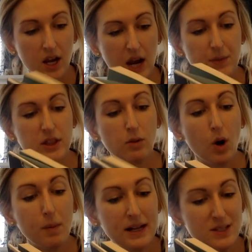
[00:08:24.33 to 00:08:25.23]
and with the
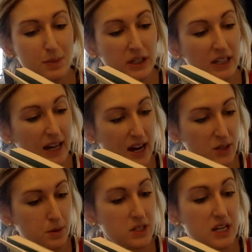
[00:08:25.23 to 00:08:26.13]
robot's building
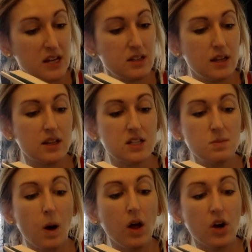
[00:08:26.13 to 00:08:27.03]
expertise and the
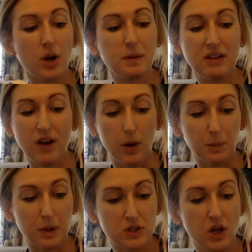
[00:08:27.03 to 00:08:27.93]
small army of
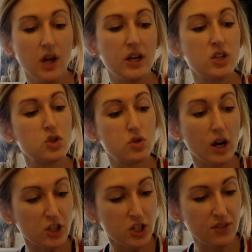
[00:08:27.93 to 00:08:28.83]
helpers,
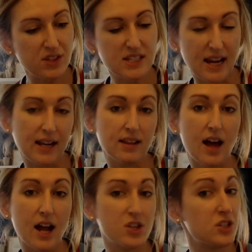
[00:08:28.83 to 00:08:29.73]
construction of the second
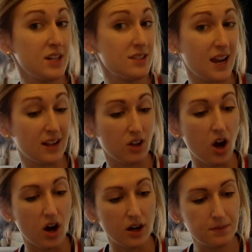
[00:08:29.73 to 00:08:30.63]
lodge didn't take
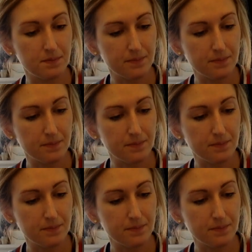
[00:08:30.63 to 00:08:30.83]
long.